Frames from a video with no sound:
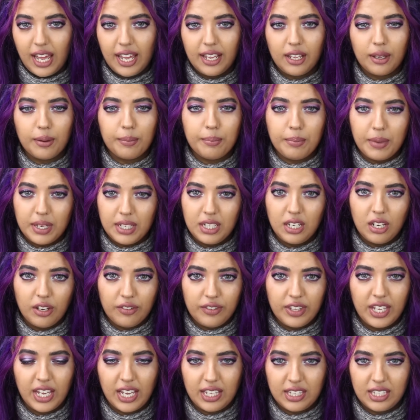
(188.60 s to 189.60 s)
like many
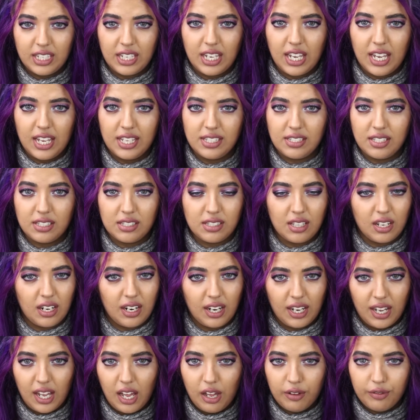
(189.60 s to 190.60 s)
of the other cases that
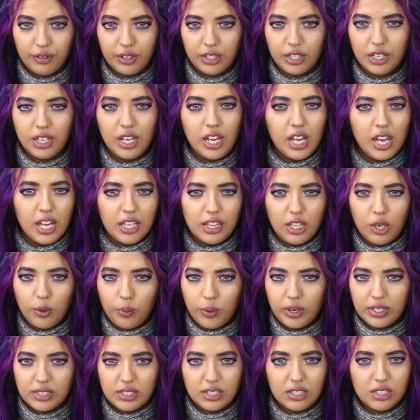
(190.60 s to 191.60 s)
I cover, there
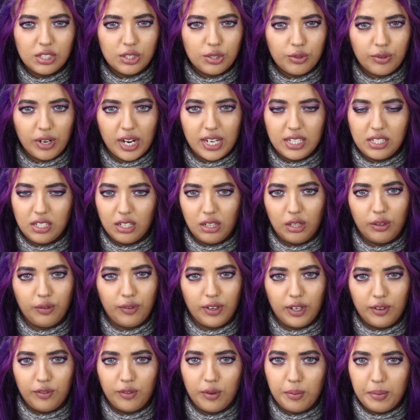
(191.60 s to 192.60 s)
wasn't a great deal
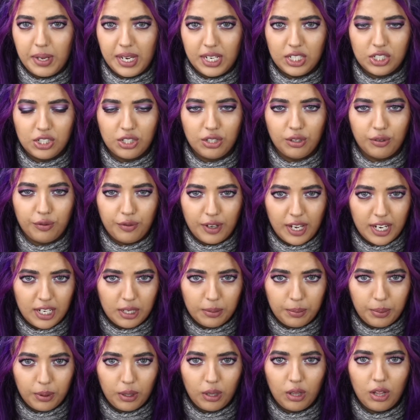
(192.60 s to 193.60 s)
of information
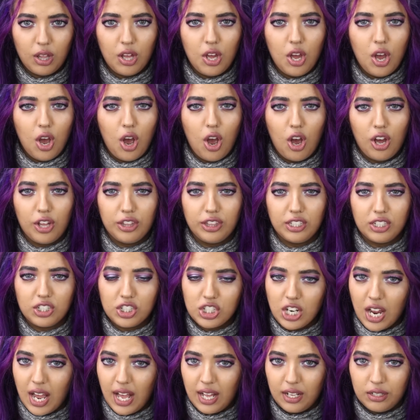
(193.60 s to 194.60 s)
available on the
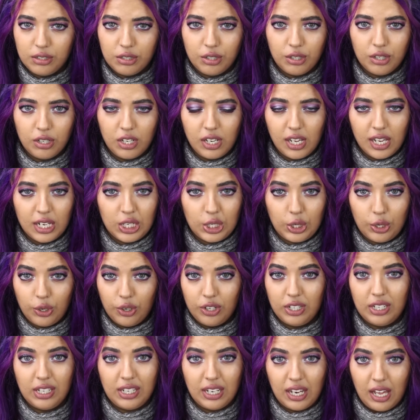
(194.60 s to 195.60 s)
childhood and
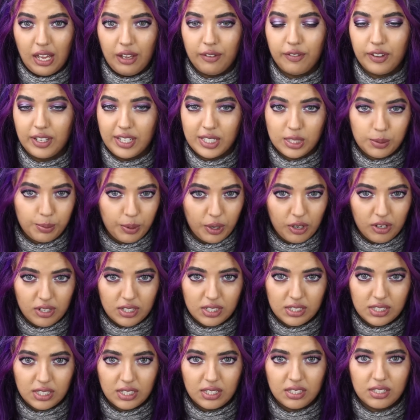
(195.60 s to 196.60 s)
early life
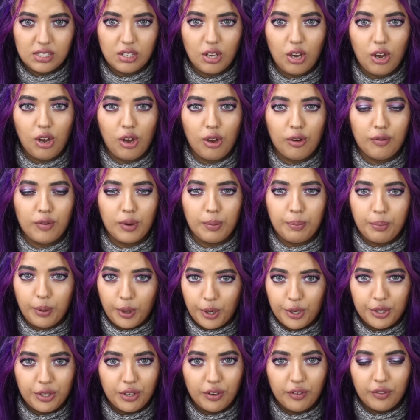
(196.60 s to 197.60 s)
experiences of
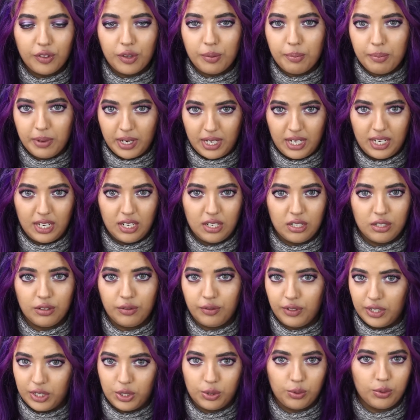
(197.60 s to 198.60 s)
both of the main
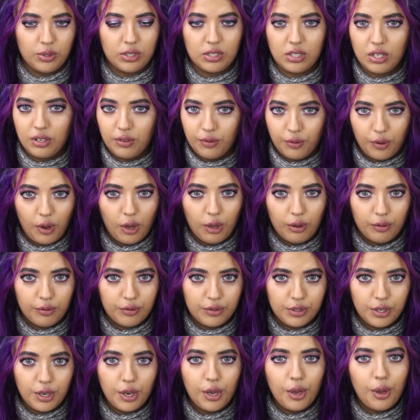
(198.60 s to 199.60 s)
individuals involved.
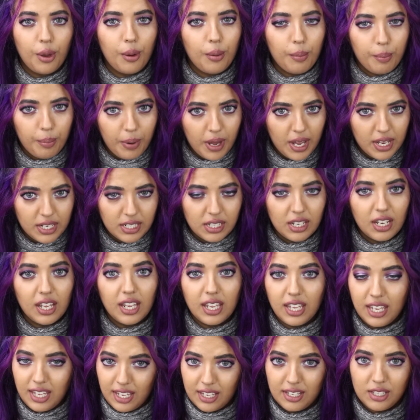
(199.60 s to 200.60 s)
But
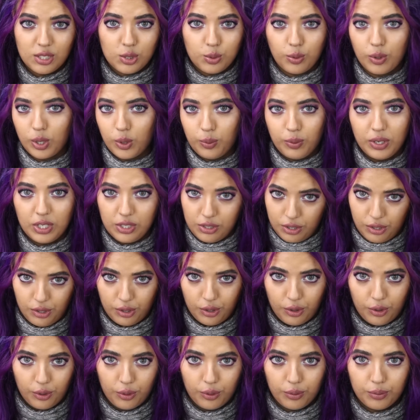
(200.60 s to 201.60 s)
here's what we do
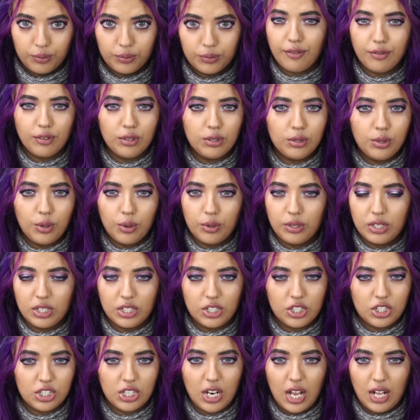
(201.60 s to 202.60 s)
know. Avril
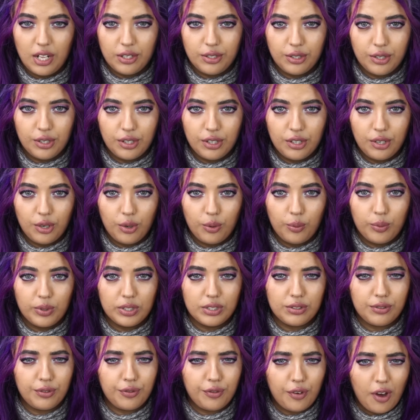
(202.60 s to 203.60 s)
Gordon's childhood
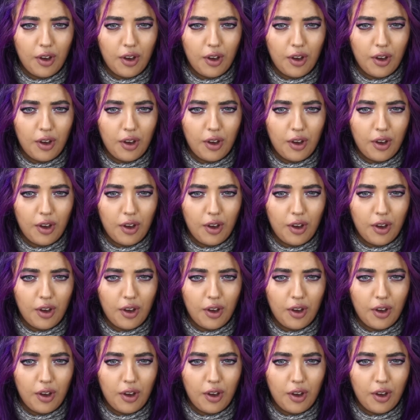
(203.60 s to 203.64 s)
was